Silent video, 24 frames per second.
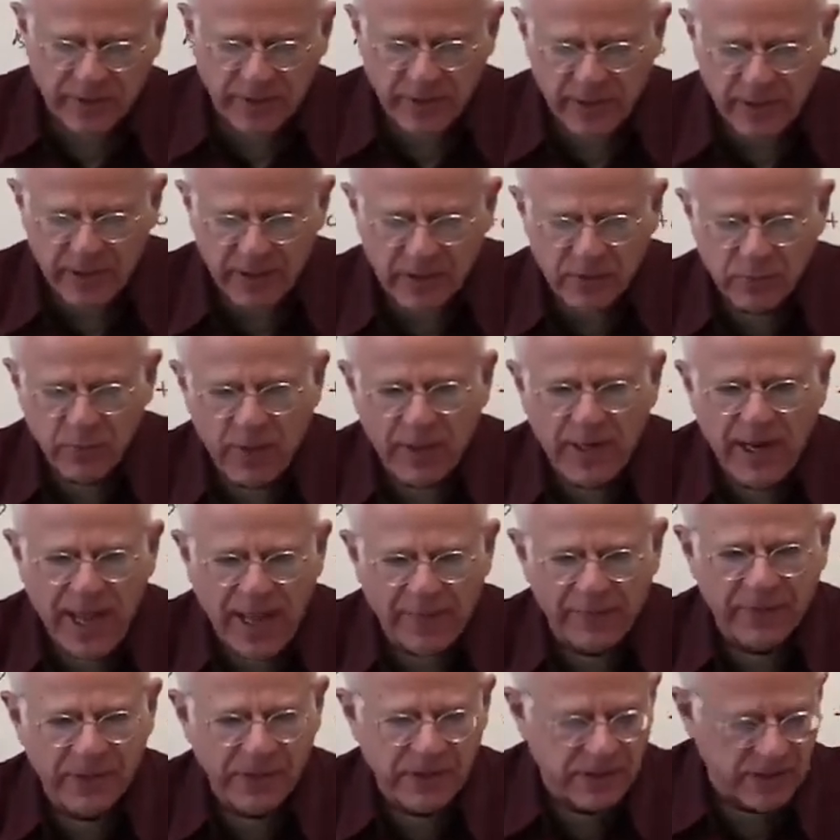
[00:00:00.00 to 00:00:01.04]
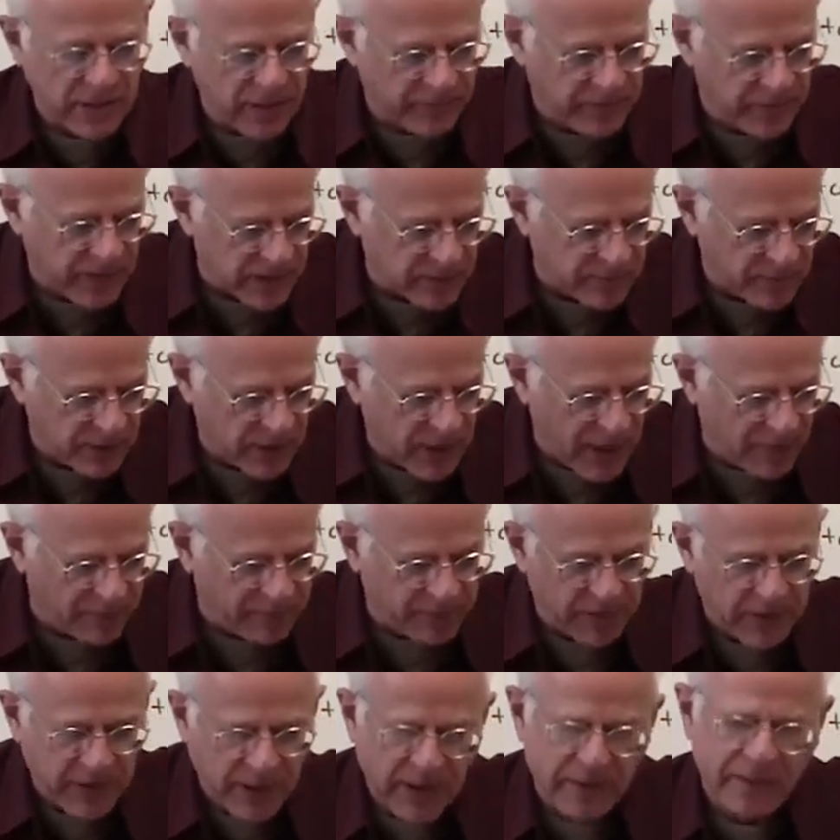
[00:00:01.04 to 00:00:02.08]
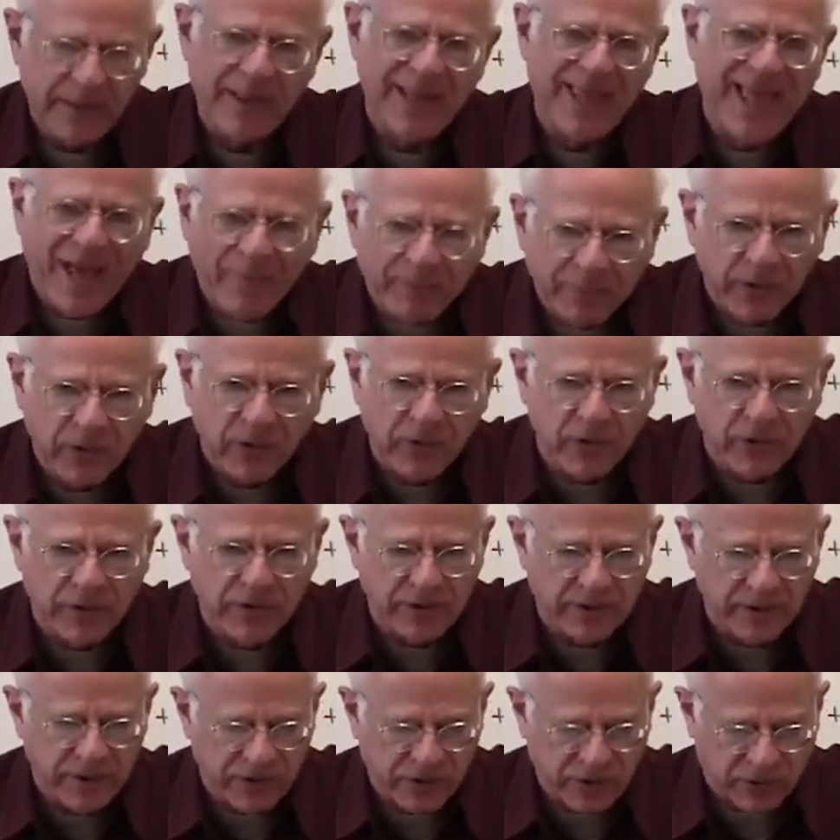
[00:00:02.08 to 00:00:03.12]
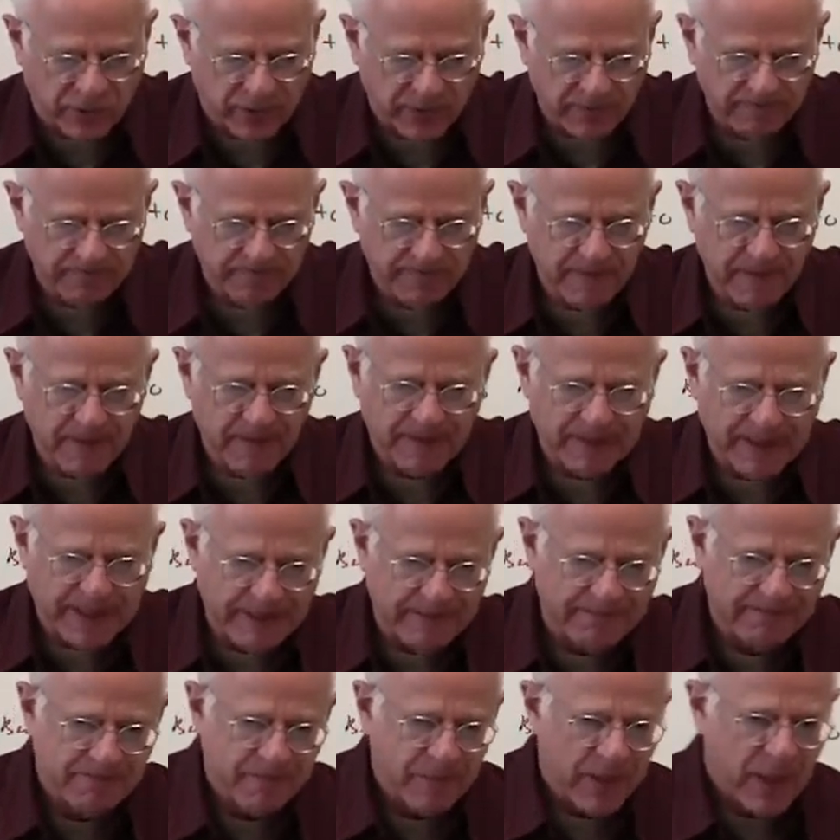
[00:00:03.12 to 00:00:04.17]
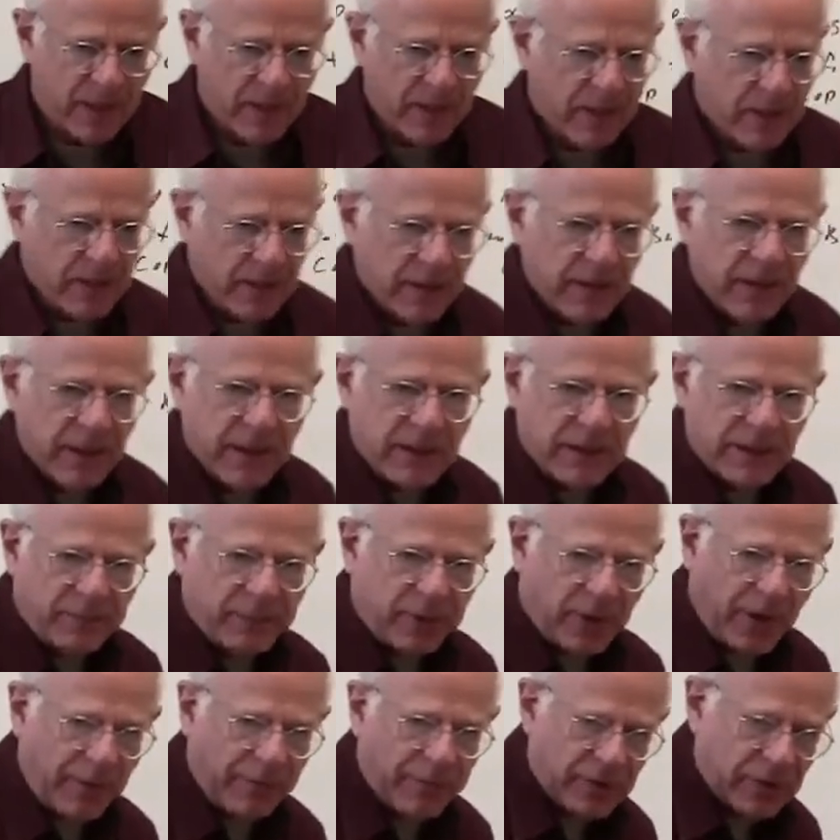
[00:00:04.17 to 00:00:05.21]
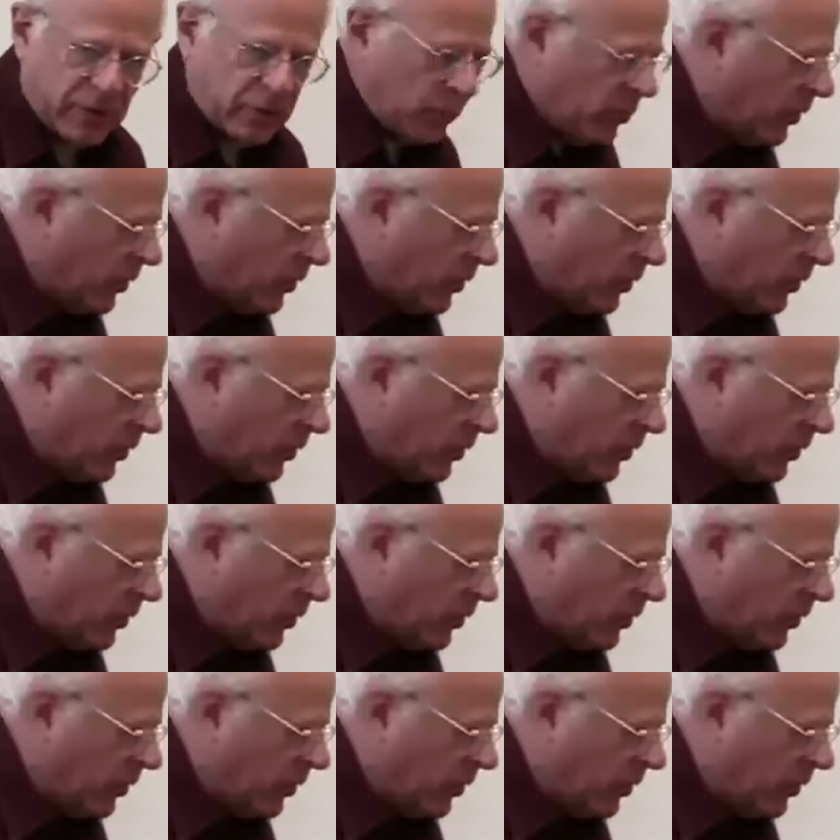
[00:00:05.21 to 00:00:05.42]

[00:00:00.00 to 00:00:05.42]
I think, is what happens if there's monopoly in the capital good industry, okay, the Department